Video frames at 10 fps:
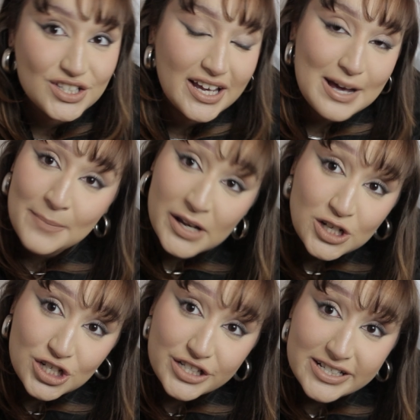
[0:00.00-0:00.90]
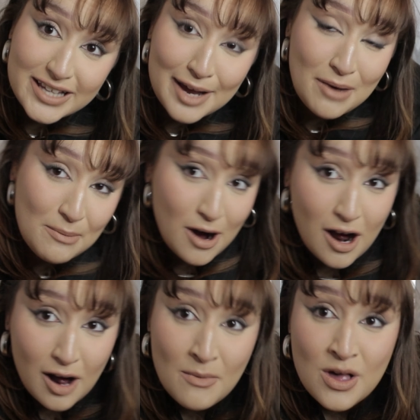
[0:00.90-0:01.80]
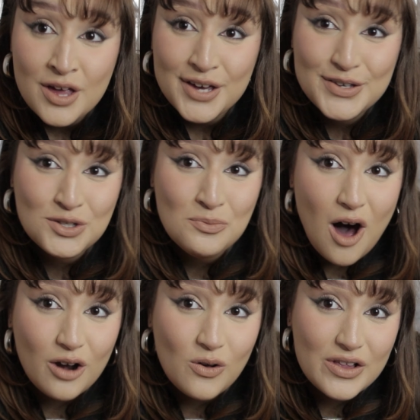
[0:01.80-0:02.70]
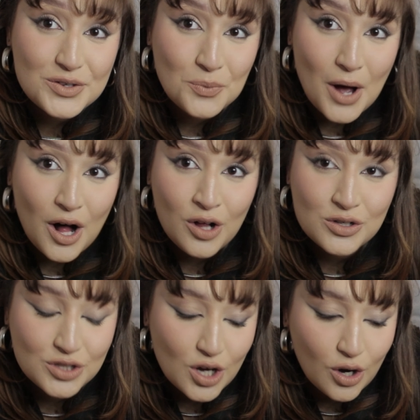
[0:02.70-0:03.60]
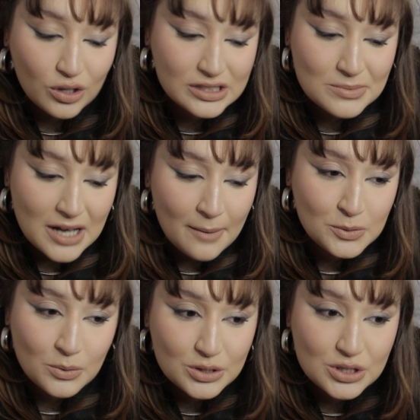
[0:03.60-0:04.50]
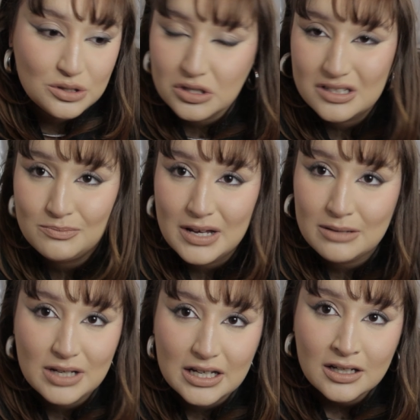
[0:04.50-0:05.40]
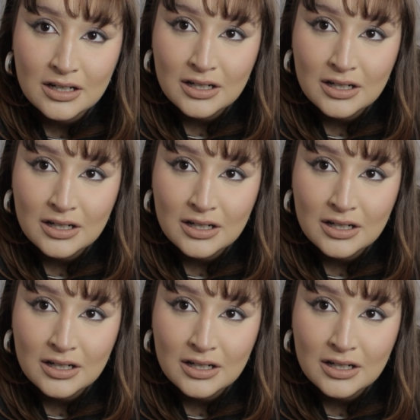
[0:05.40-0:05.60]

looking at pictures, and mom used to model as well, so sometimes she just make me